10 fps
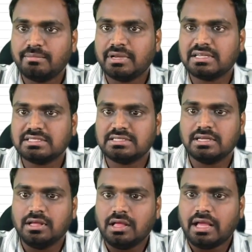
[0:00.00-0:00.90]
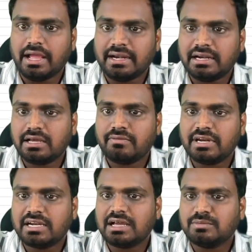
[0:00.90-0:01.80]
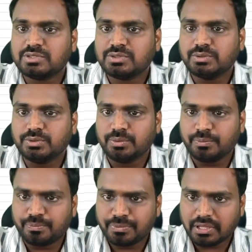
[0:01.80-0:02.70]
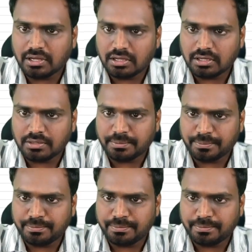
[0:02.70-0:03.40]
because and when it comes to uh,